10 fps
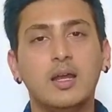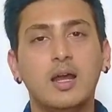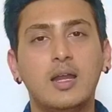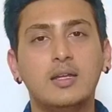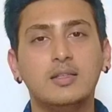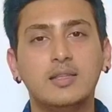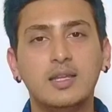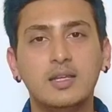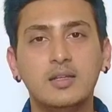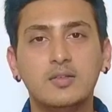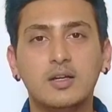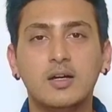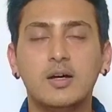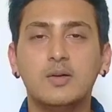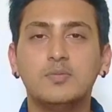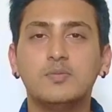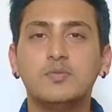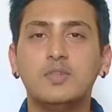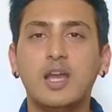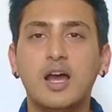And then
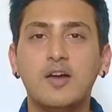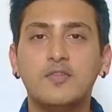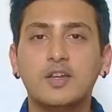we have